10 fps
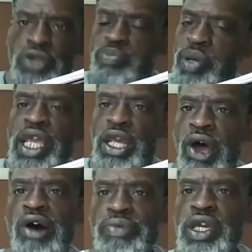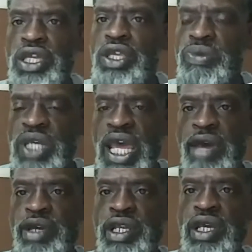you playing off, thinking you
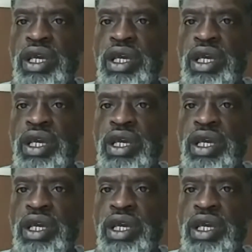jamming.